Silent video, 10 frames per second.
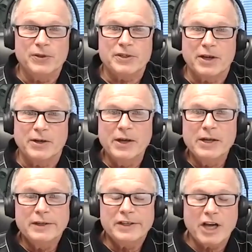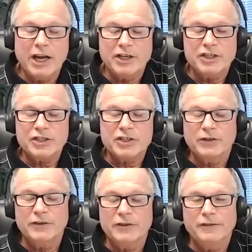So the change is sort
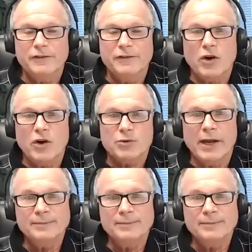of on its way.